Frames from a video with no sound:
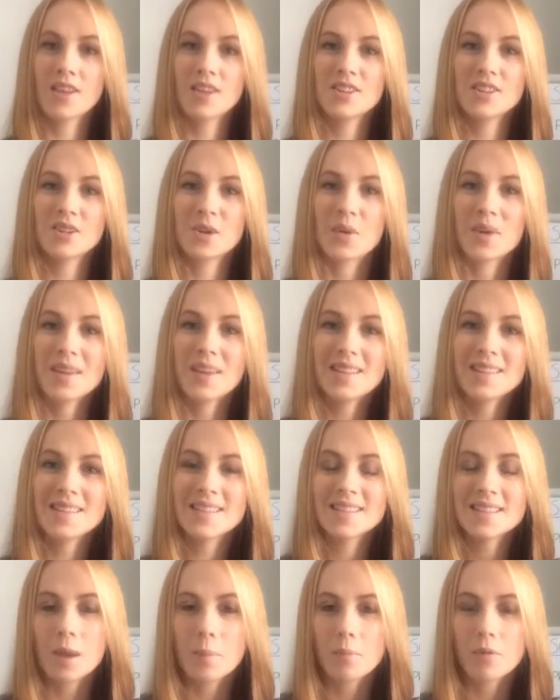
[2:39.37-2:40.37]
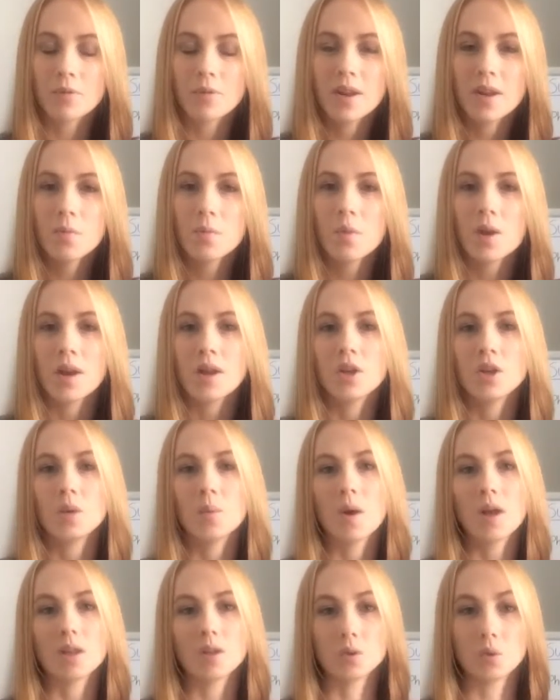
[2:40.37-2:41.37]
So in summary, when
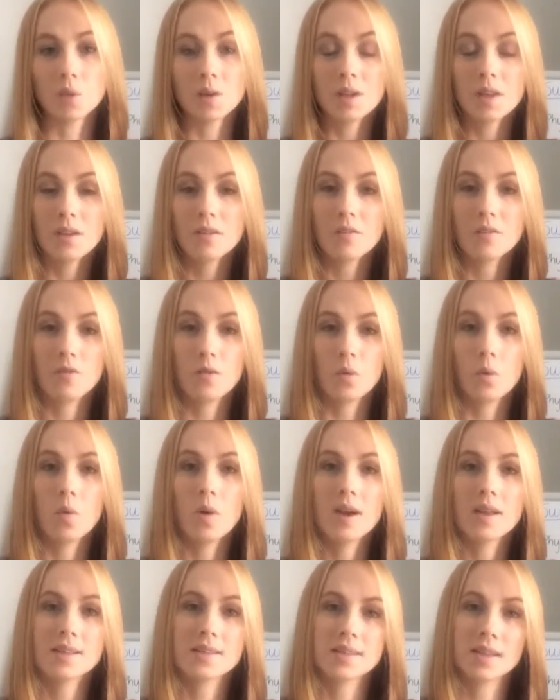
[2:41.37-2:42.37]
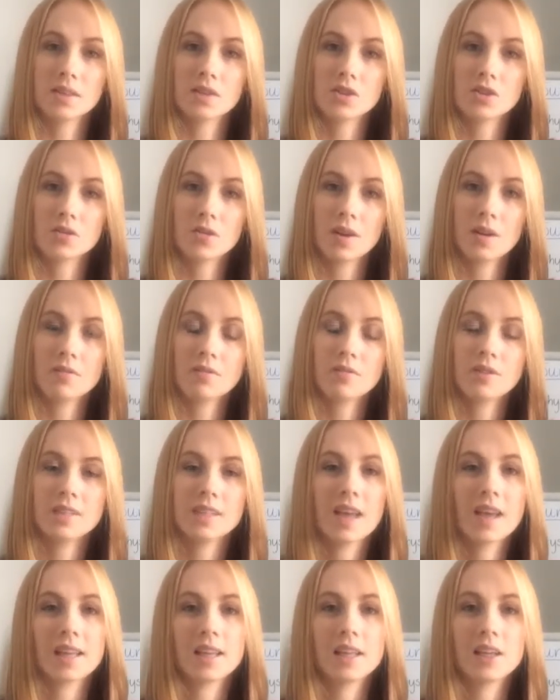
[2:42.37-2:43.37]
you are looking for a sunscreen for
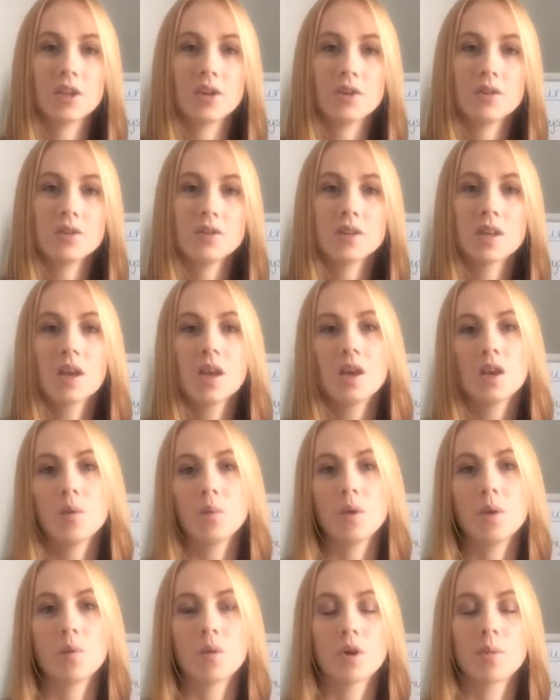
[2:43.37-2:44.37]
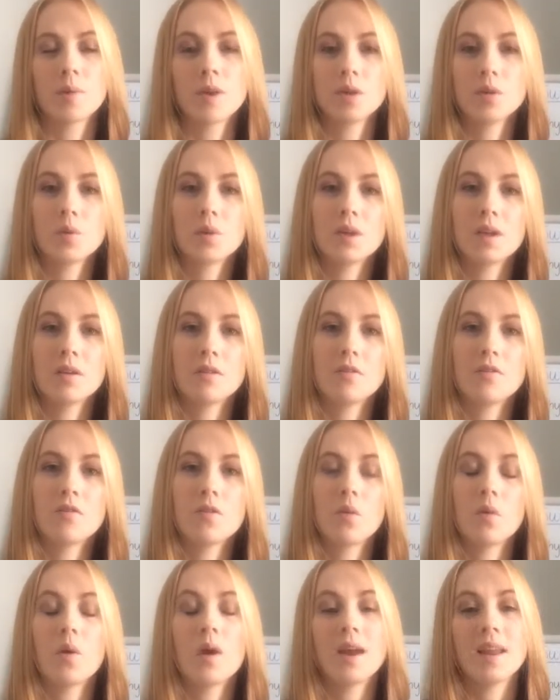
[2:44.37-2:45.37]
daily use, we want to be looking
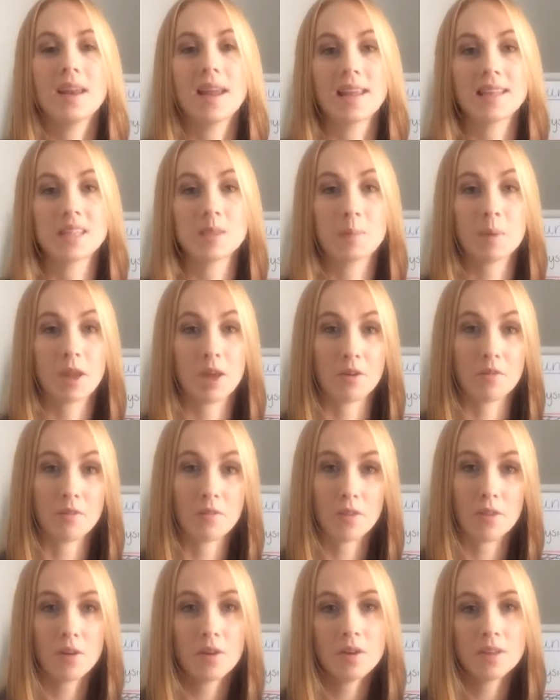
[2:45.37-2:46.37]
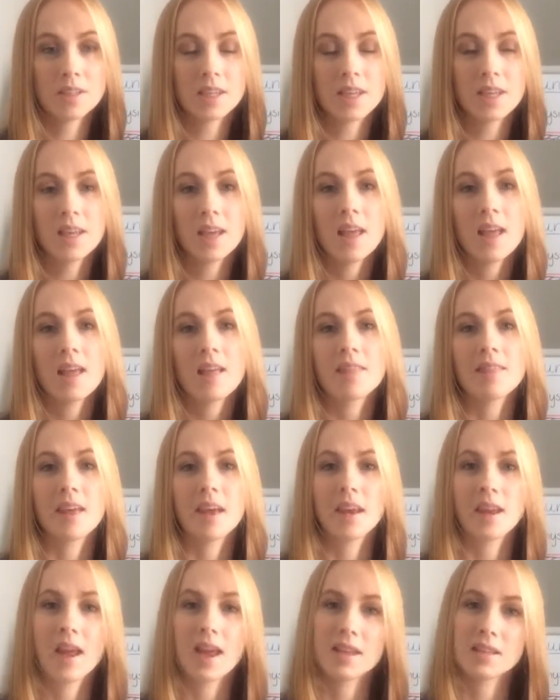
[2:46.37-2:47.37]
for an SPF 30
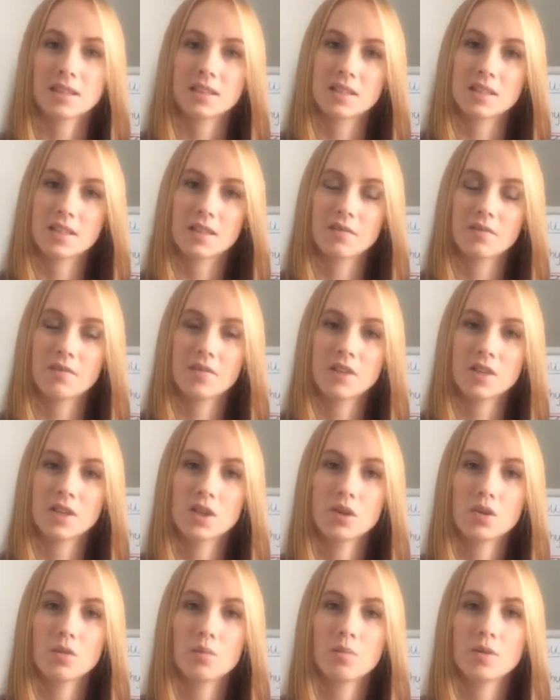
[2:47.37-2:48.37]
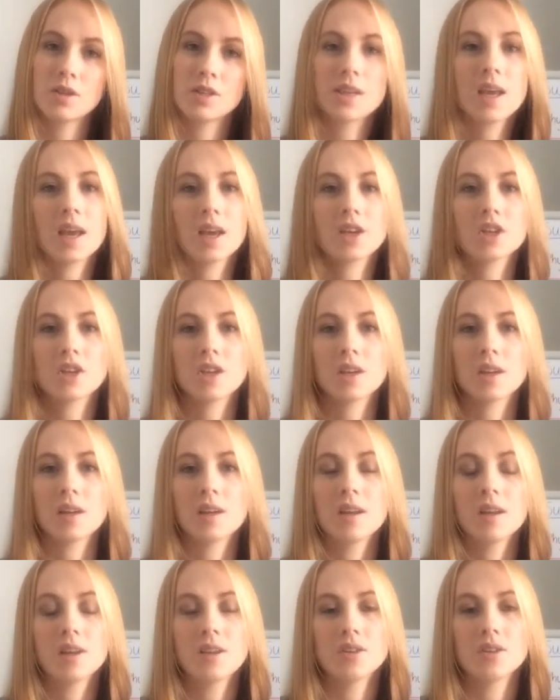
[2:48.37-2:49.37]
that has physical protection.
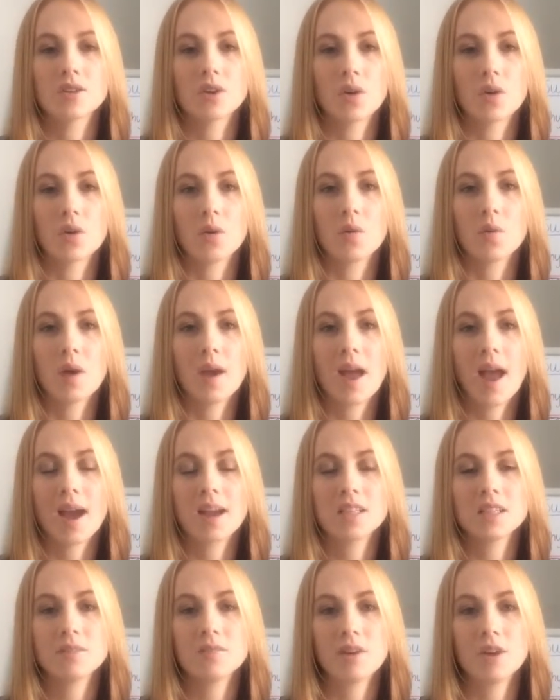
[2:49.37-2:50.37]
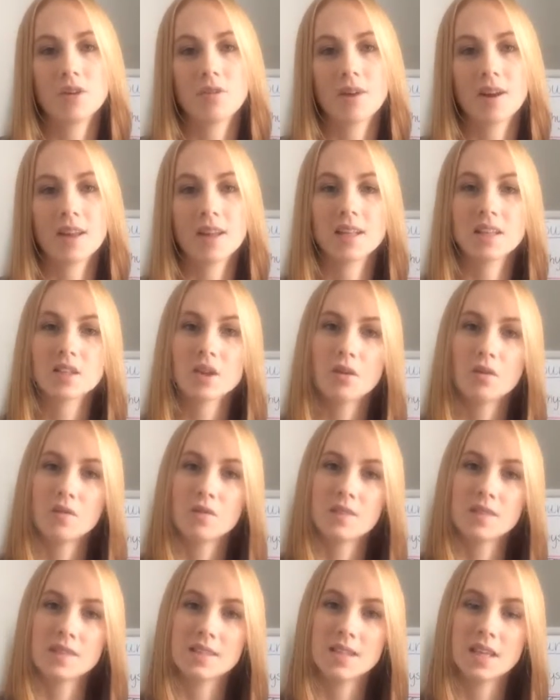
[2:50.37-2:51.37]
So active ingredients
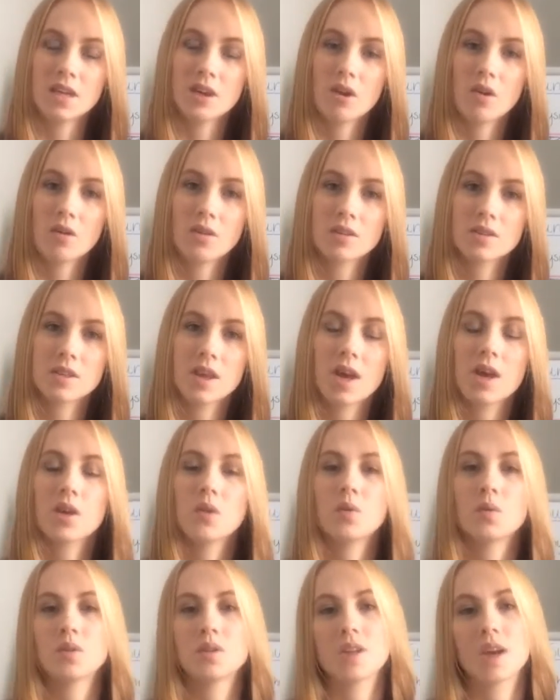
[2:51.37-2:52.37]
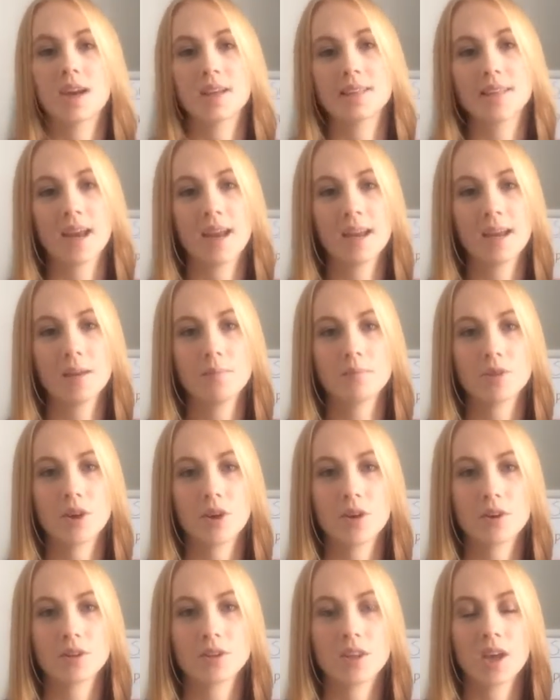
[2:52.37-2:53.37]
of zinc oxide or titanium
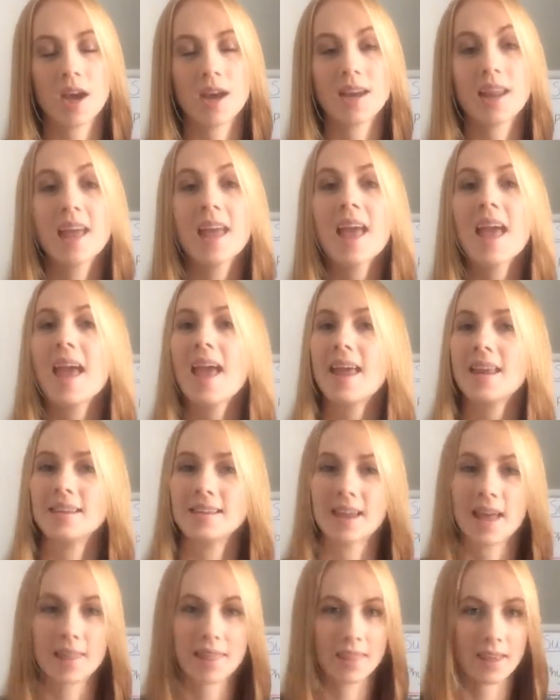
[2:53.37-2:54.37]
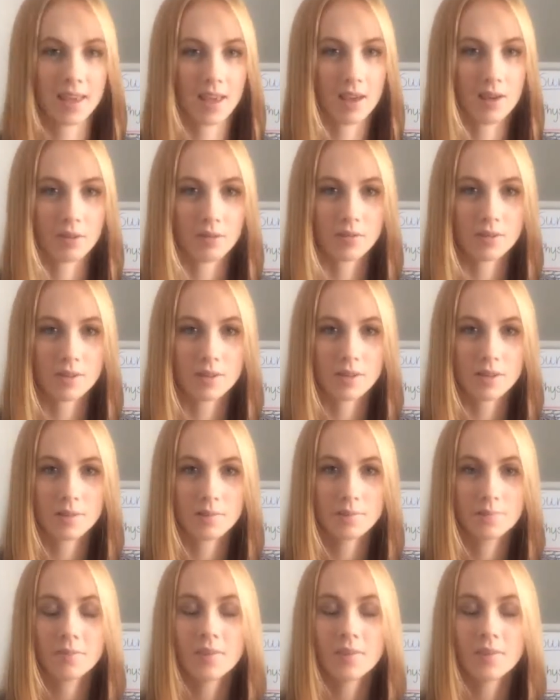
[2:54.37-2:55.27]
dioxide and nothing else.